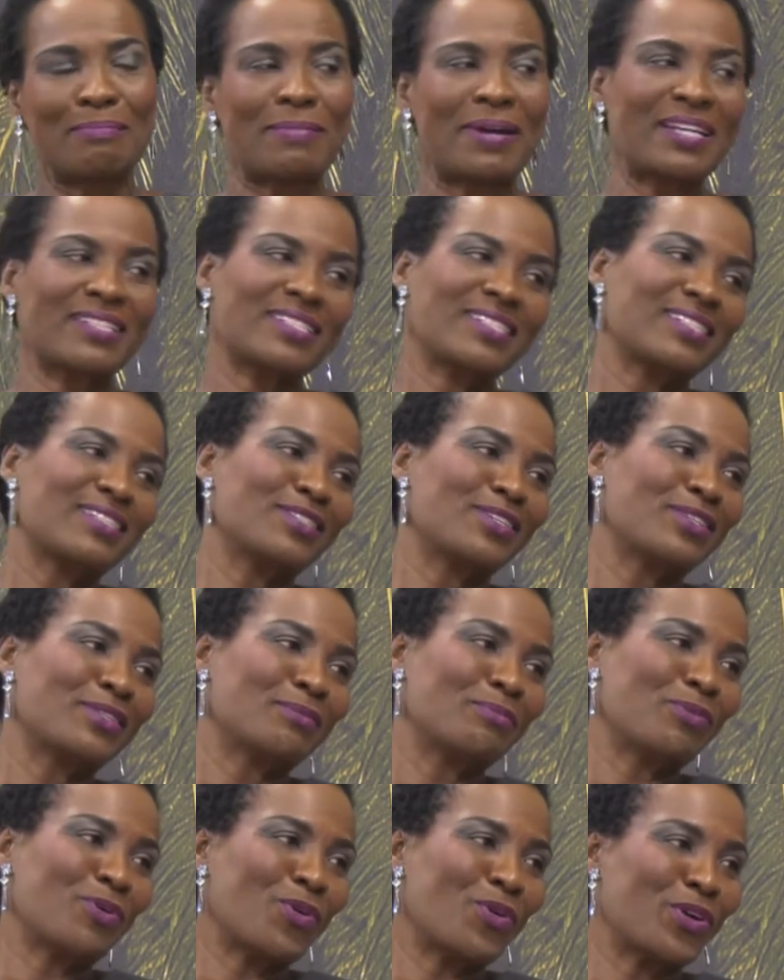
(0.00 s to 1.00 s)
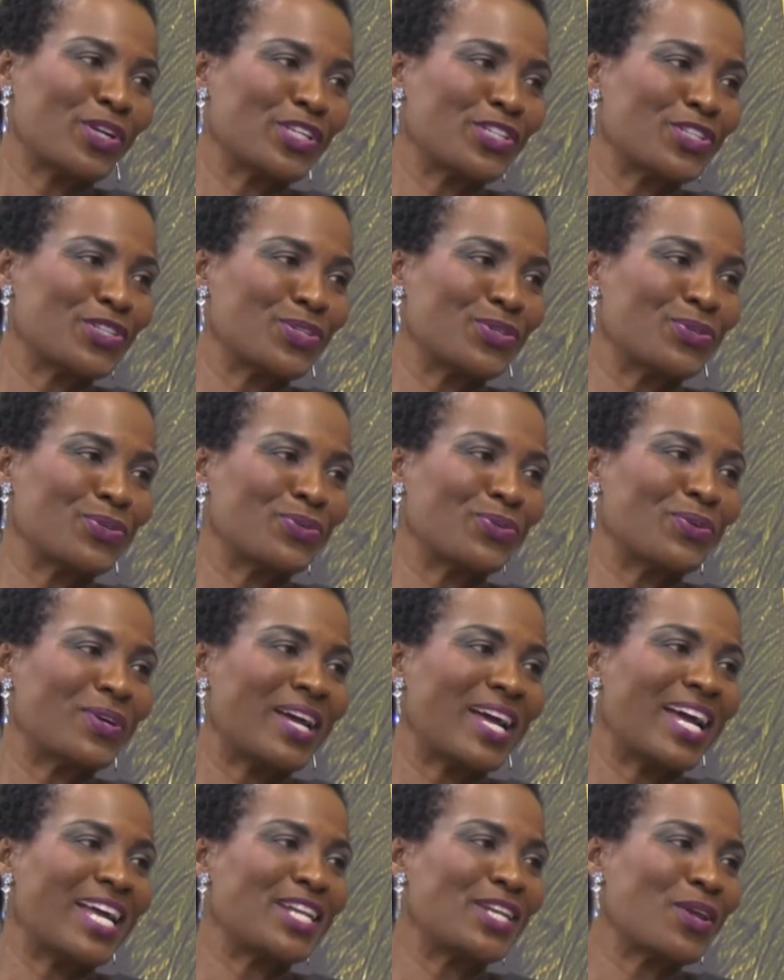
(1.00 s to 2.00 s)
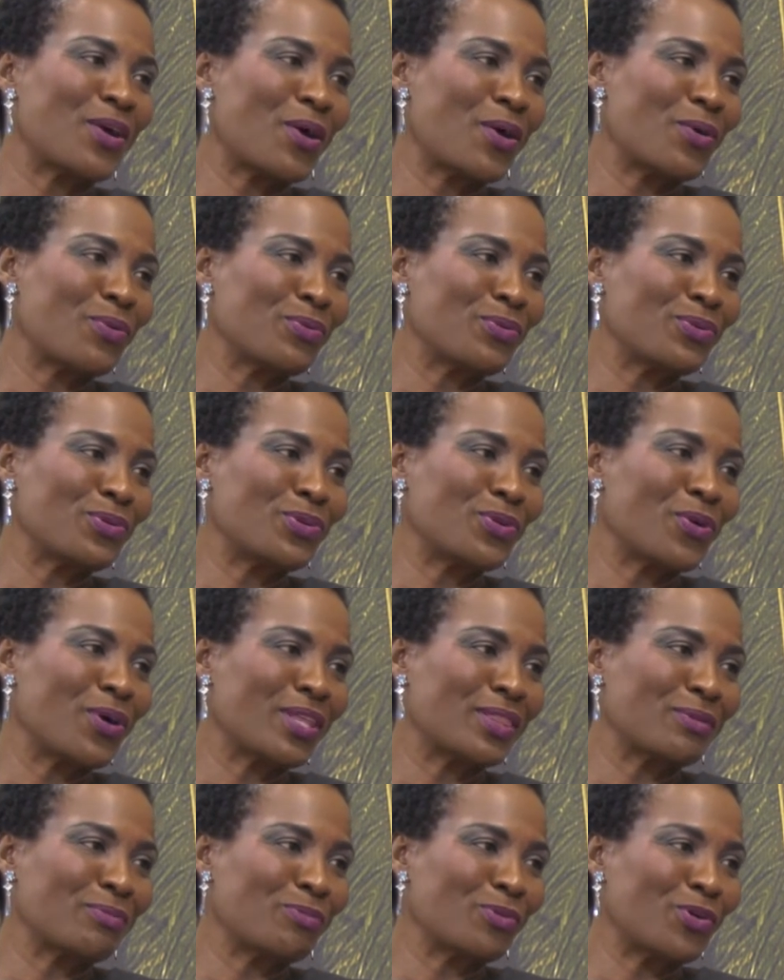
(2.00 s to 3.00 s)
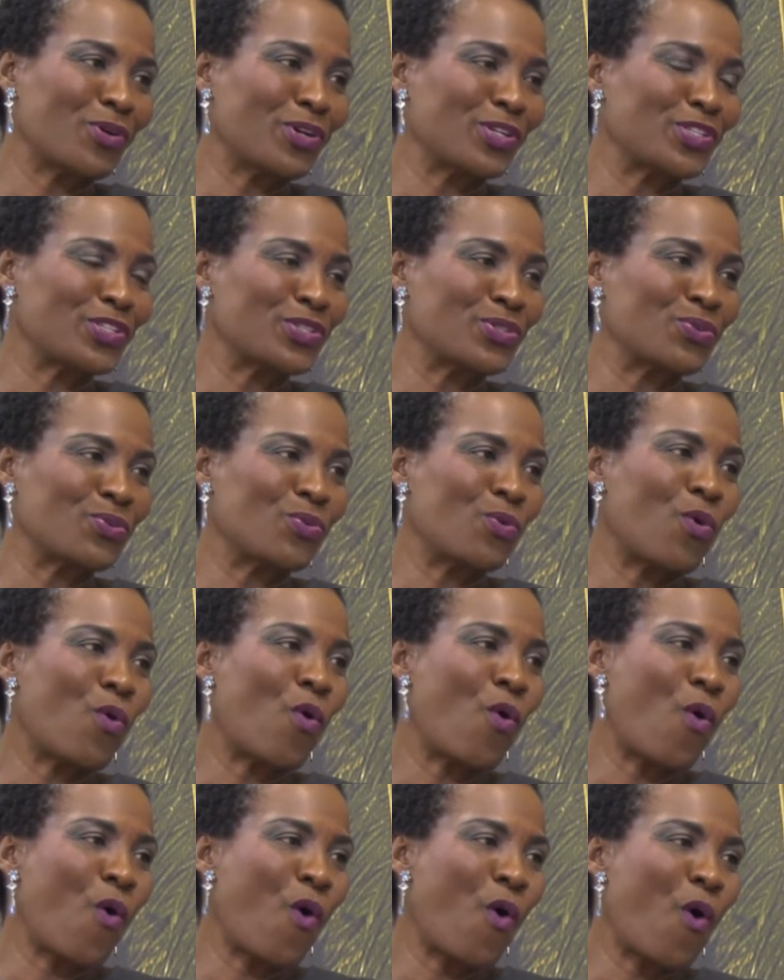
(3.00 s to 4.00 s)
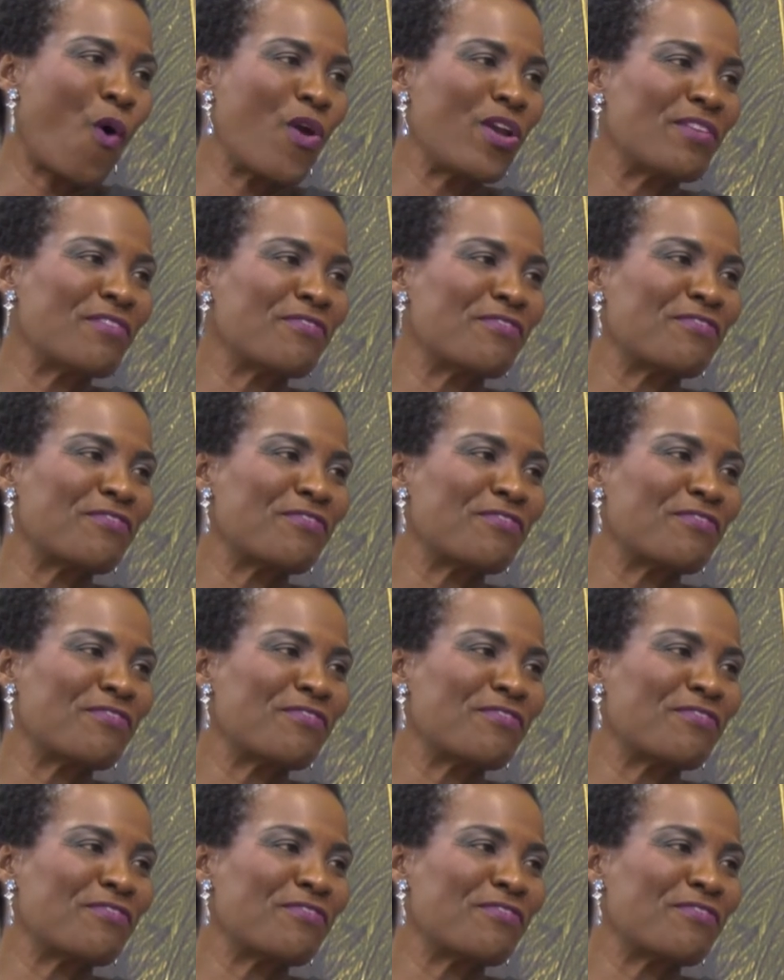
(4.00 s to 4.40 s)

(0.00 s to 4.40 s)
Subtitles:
ambassador on the Paula Show. And now you're on the Paula Show. All